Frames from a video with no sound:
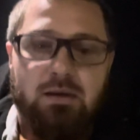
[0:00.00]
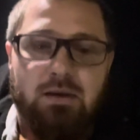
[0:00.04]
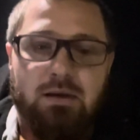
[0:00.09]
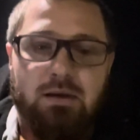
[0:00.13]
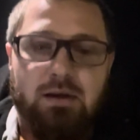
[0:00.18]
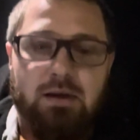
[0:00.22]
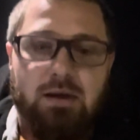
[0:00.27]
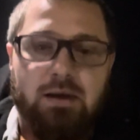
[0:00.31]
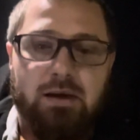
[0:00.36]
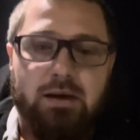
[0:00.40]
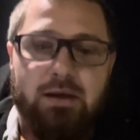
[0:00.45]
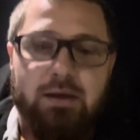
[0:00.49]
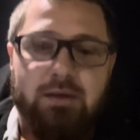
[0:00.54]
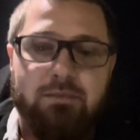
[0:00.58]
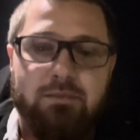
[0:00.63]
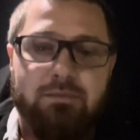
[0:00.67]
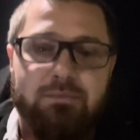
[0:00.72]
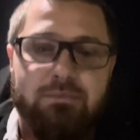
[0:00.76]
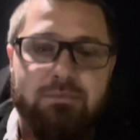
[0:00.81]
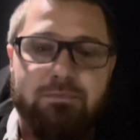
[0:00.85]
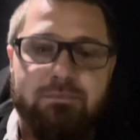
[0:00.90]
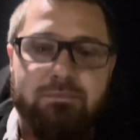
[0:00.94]
uh,
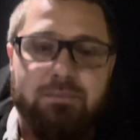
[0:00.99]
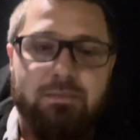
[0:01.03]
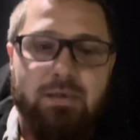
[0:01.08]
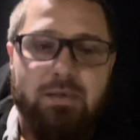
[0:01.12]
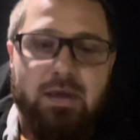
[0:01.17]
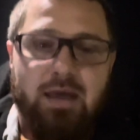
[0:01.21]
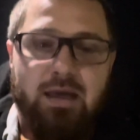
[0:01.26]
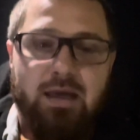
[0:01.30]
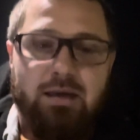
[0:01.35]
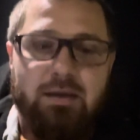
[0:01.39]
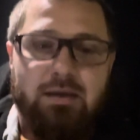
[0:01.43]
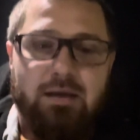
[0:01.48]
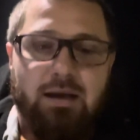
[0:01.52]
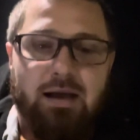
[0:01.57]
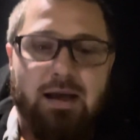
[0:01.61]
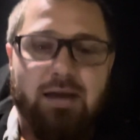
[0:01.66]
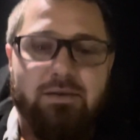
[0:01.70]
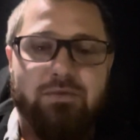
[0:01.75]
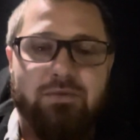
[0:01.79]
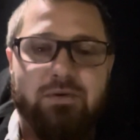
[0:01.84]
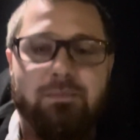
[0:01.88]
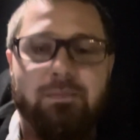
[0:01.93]
I
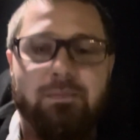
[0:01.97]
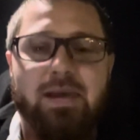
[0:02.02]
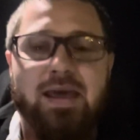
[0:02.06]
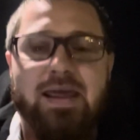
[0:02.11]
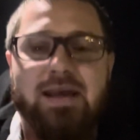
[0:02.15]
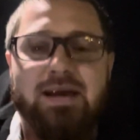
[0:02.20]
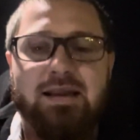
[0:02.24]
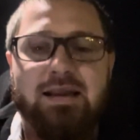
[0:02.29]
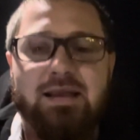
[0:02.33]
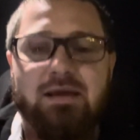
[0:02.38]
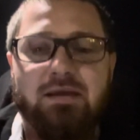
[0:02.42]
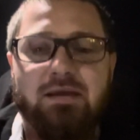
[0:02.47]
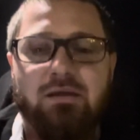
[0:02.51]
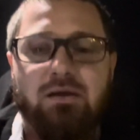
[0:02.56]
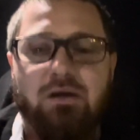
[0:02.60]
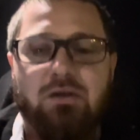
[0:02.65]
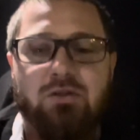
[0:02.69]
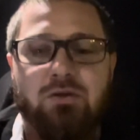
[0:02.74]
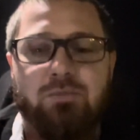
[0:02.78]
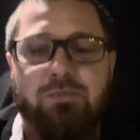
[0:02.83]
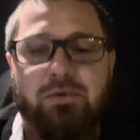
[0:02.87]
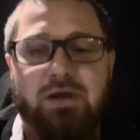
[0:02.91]
haven't met any
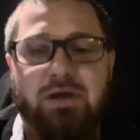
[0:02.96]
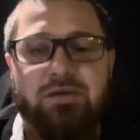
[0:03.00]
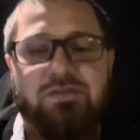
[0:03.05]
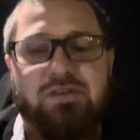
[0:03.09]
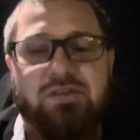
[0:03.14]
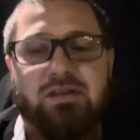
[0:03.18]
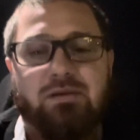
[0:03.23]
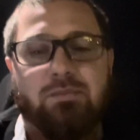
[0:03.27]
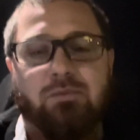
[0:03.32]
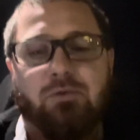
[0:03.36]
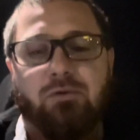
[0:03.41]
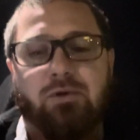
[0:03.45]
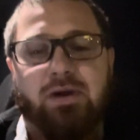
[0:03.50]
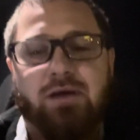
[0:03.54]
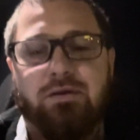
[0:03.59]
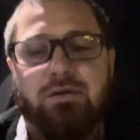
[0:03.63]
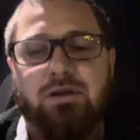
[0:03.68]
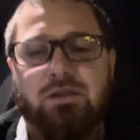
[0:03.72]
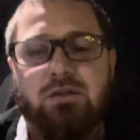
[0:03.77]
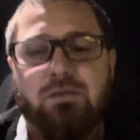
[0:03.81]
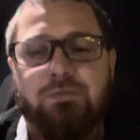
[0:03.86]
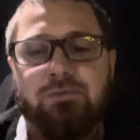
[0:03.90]
other place. I've seen them
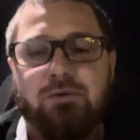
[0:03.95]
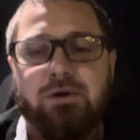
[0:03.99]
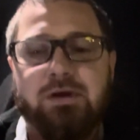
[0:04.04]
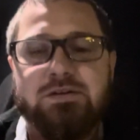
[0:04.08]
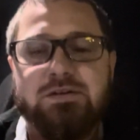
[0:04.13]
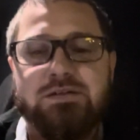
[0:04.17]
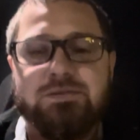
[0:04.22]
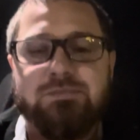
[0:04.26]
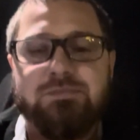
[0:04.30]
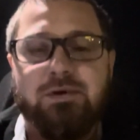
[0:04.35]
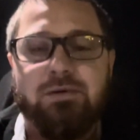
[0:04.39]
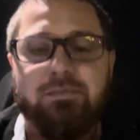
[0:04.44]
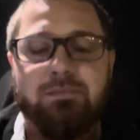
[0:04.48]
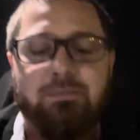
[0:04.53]
around other places, but